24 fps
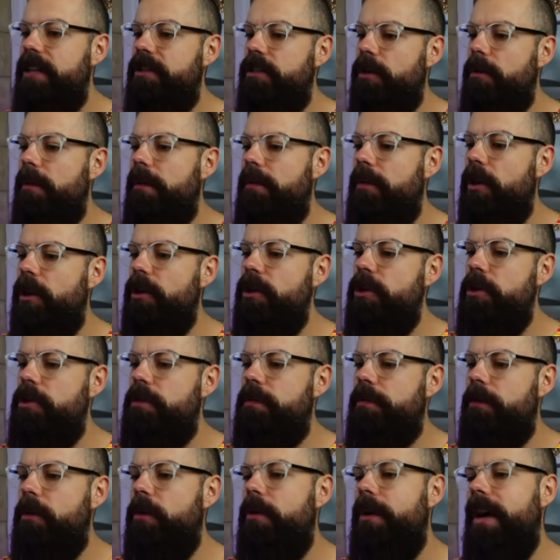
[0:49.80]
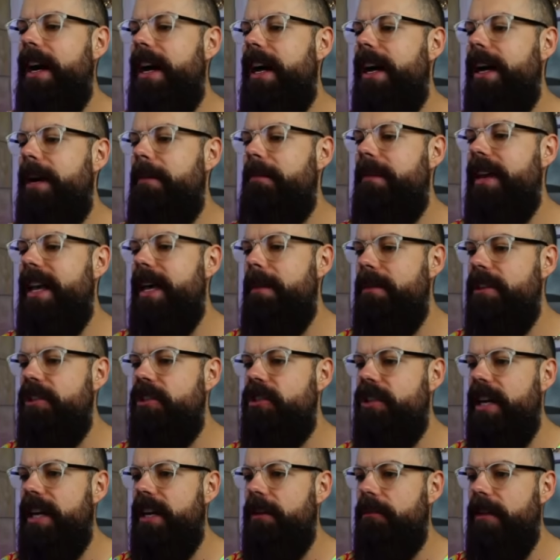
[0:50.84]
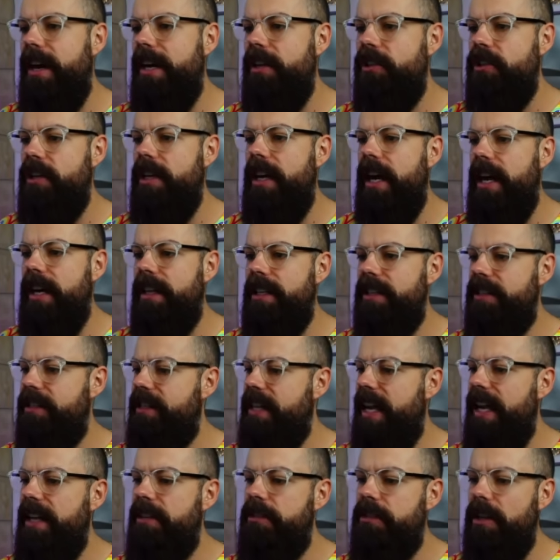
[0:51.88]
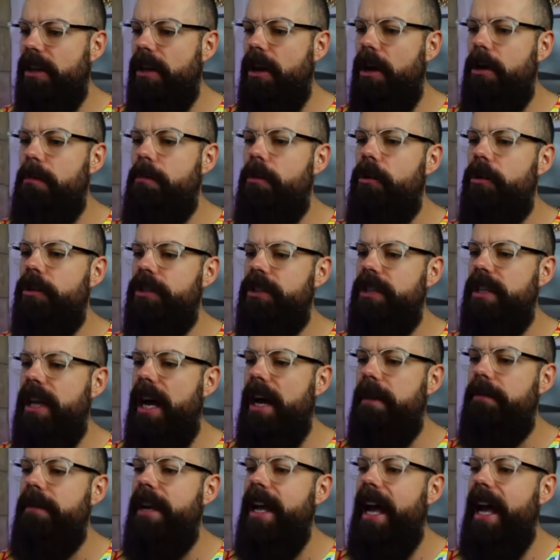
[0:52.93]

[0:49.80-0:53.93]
So we've got useful um, image generation. It understands a lot more stuff.